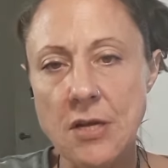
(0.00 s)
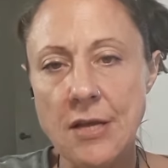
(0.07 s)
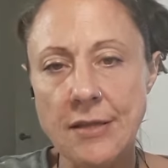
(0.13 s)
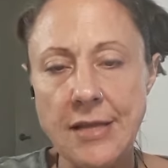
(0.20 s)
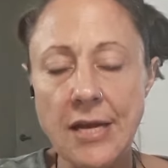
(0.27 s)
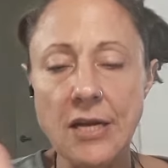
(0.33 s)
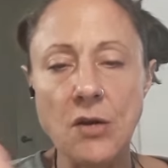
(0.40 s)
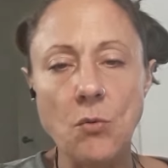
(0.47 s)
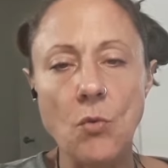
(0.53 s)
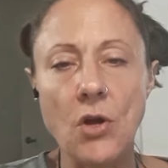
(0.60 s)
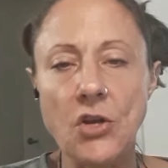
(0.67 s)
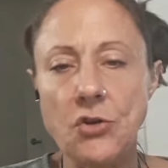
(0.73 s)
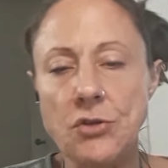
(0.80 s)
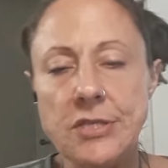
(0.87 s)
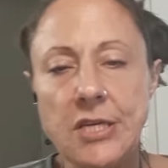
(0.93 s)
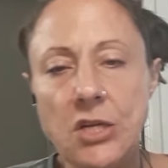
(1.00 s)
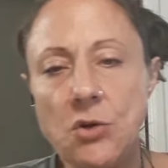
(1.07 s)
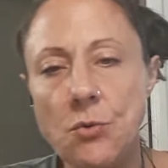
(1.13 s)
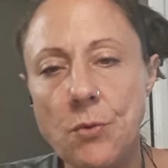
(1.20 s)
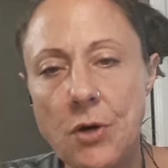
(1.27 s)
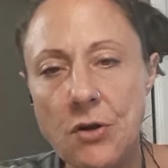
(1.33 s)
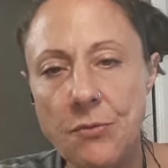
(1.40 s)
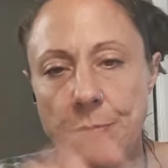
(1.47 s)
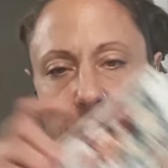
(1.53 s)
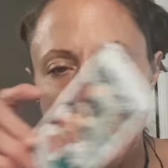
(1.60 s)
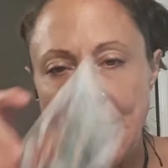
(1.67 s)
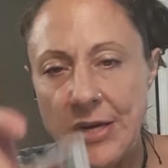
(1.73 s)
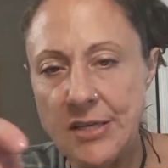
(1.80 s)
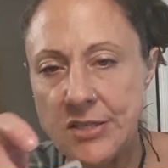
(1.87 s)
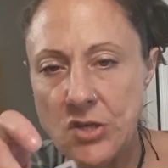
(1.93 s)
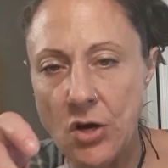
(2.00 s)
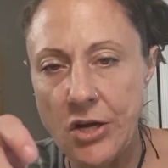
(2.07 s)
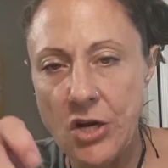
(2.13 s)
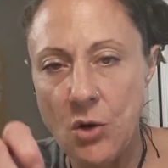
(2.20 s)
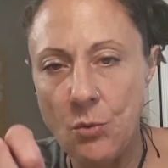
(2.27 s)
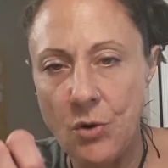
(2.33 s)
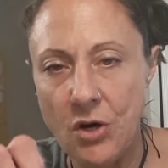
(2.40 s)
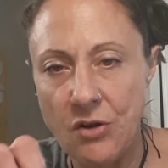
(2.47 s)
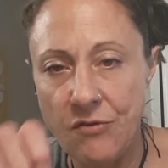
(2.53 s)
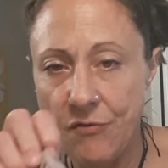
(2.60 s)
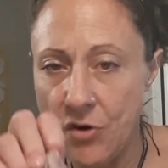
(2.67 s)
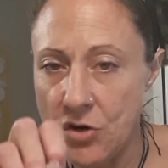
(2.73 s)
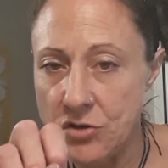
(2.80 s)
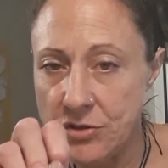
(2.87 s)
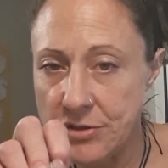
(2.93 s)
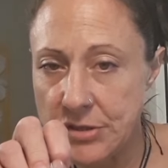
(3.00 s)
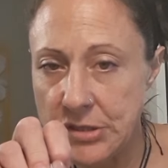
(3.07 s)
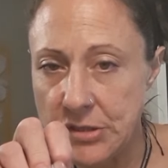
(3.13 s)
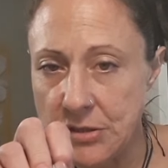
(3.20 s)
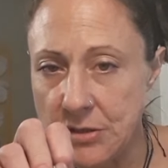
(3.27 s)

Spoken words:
They didn't want you to see your worth, but they saw your worth first.